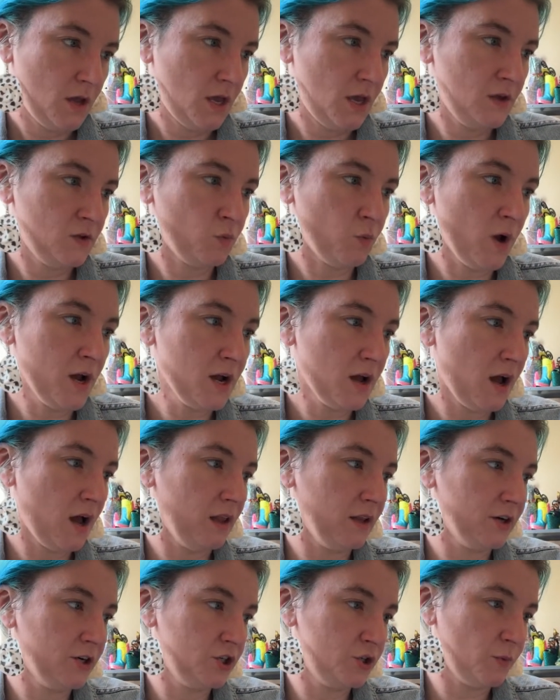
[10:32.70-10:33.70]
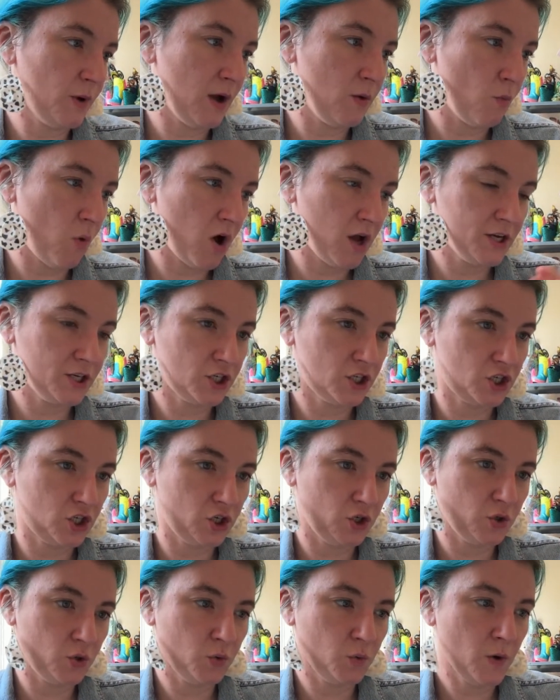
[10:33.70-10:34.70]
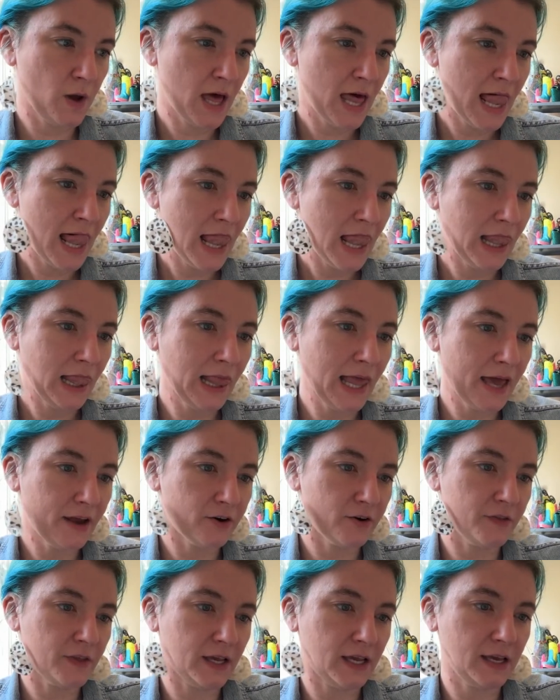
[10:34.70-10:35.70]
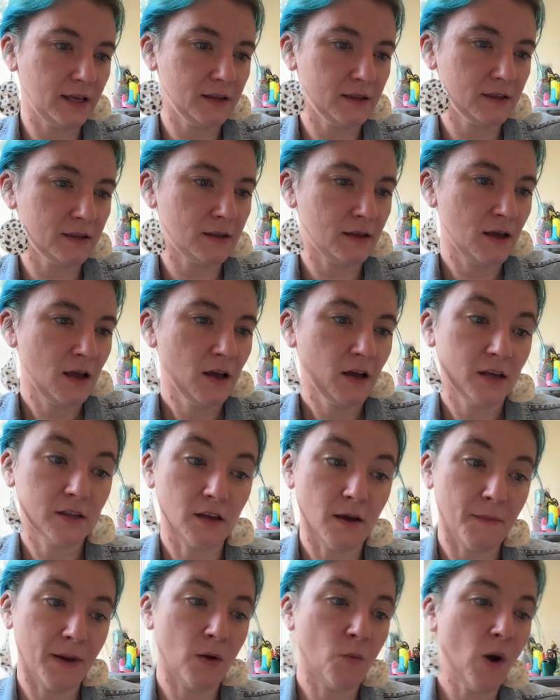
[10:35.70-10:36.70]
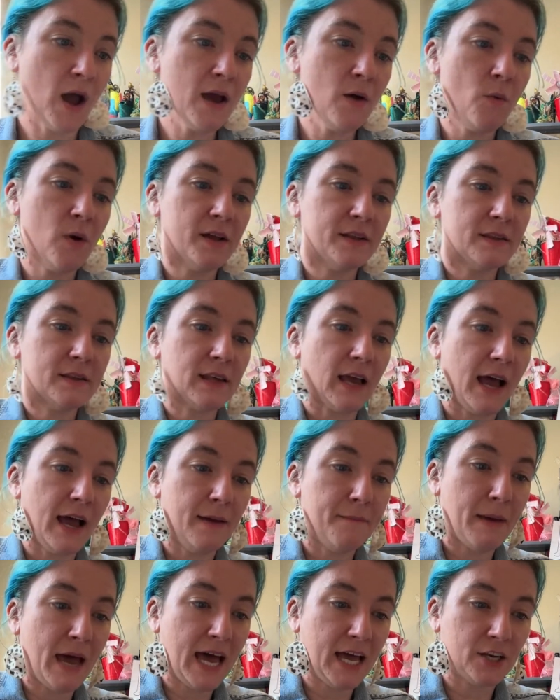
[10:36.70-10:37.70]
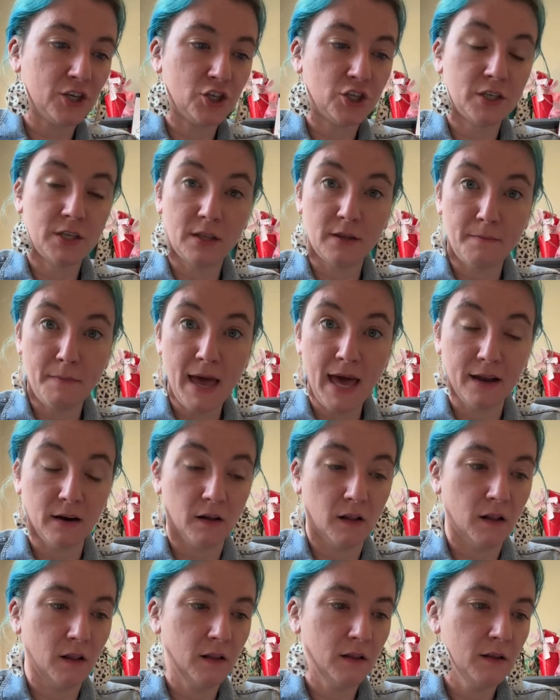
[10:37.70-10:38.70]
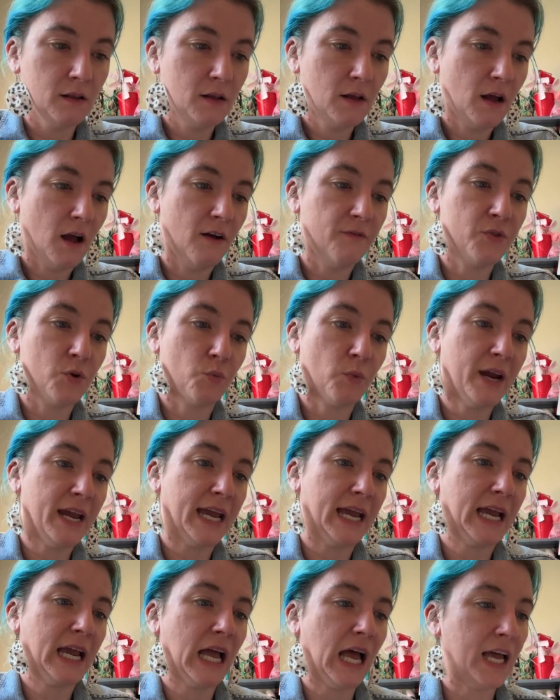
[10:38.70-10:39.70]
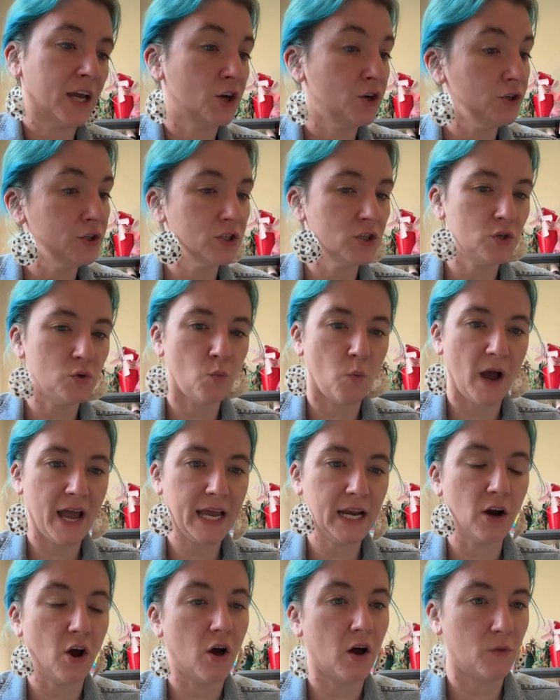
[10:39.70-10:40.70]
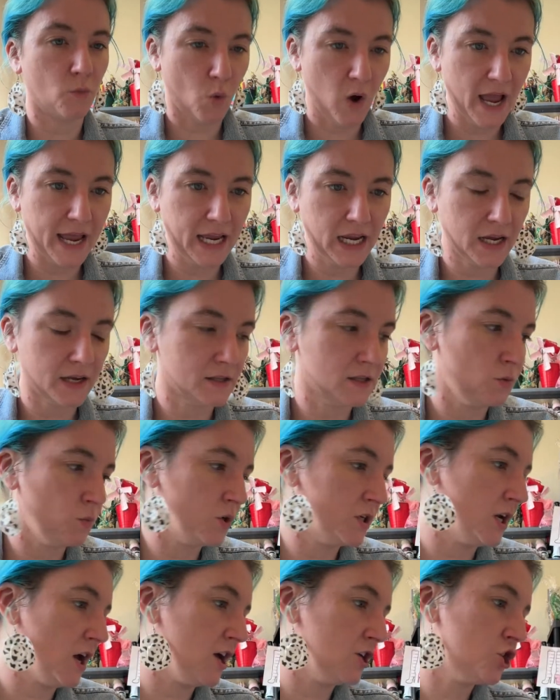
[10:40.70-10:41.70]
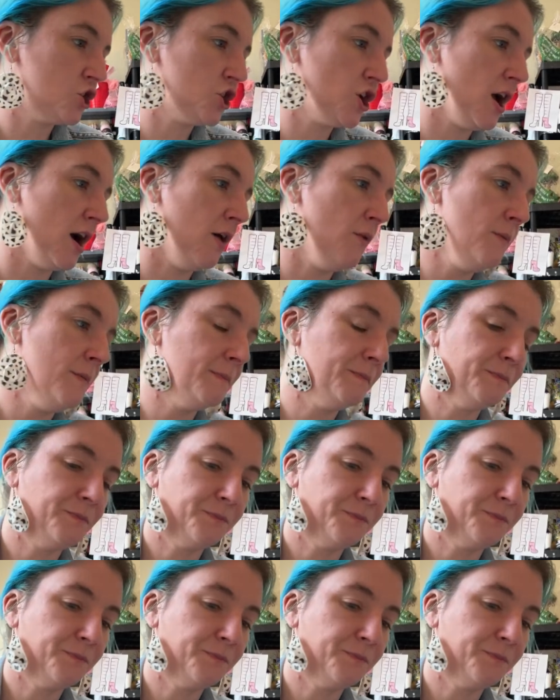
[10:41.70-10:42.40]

is what color do I want to letter these? Because on my white ones, I matched to the metal of the ring. I couldn't do white on white because it would not show.